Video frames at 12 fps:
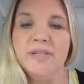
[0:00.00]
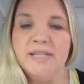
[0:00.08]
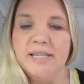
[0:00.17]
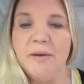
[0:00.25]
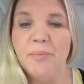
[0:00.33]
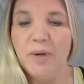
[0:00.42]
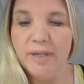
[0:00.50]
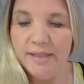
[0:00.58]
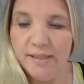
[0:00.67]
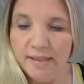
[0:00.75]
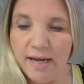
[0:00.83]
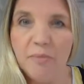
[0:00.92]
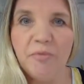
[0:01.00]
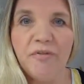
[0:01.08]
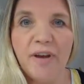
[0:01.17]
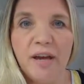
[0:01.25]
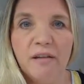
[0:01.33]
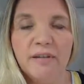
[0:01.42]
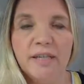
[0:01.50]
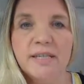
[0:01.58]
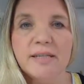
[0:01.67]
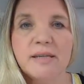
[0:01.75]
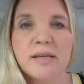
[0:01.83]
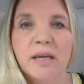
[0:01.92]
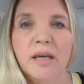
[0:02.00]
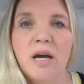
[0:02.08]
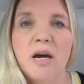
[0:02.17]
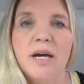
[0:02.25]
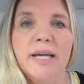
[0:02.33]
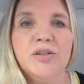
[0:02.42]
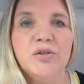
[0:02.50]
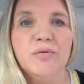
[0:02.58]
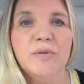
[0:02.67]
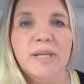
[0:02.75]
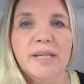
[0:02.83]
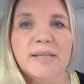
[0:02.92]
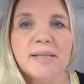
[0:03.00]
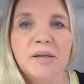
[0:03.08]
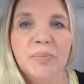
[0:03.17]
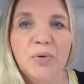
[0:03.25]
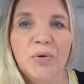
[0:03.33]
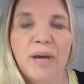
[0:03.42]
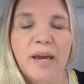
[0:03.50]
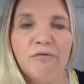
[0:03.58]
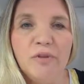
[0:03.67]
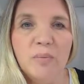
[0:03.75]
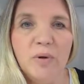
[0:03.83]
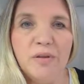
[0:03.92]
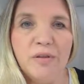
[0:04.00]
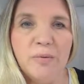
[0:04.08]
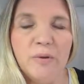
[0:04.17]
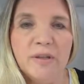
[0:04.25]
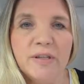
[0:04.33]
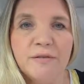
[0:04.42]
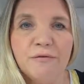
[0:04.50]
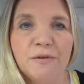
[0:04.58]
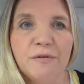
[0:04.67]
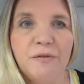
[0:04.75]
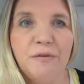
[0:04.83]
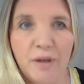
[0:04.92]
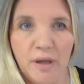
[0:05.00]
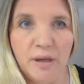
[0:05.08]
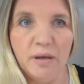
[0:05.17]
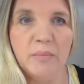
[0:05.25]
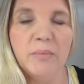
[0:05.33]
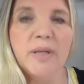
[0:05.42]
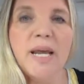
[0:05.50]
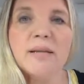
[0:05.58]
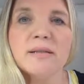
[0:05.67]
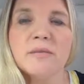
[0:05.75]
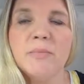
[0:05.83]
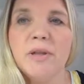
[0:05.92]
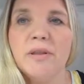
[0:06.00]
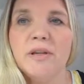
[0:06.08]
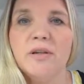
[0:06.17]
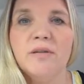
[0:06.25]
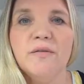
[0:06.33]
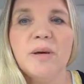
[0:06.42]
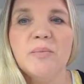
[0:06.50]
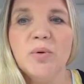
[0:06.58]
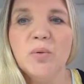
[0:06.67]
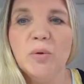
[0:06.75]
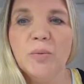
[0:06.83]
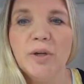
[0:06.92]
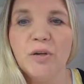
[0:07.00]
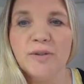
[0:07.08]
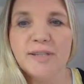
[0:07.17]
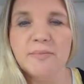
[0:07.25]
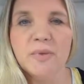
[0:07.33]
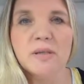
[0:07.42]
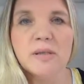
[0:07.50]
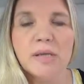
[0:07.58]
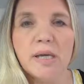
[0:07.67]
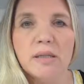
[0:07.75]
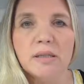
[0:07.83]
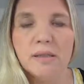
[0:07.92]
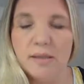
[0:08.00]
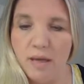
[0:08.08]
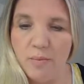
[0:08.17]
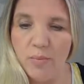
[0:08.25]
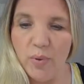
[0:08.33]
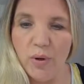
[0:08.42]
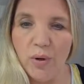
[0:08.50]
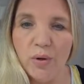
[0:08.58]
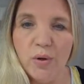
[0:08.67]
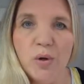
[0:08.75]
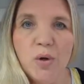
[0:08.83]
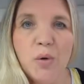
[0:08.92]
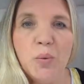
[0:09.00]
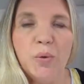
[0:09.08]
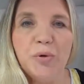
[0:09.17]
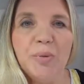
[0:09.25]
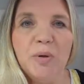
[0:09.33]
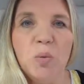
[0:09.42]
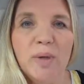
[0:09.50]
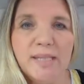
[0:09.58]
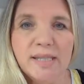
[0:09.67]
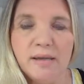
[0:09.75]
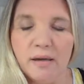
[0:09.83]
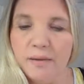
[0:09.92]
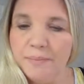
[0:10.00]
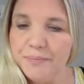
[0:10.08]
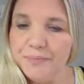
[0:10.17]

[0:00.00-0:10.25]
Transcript: Step by Step Fairies. I do release a book every month with a different theme. Next month in November will be Christmas, and December will be winter.